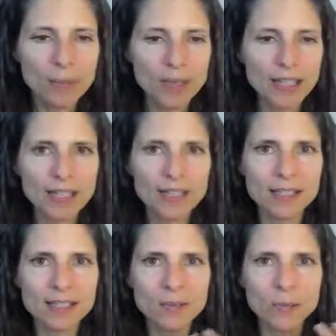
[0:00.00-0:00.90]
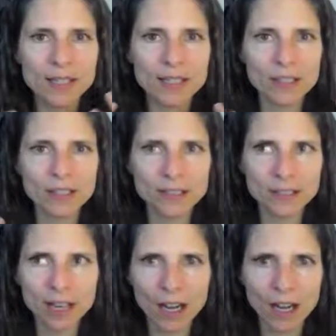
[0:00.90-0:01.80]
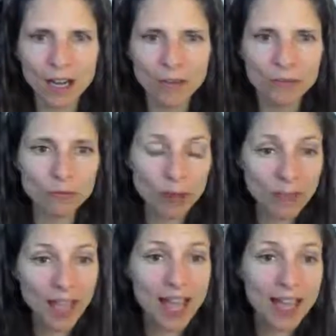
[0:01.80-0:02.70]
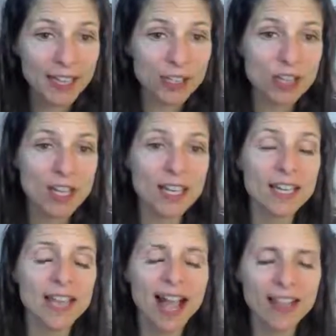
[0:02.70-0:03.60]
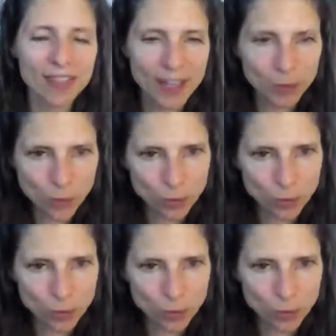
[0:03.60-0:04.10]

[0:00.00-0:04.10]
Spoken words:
because we can run that energy and then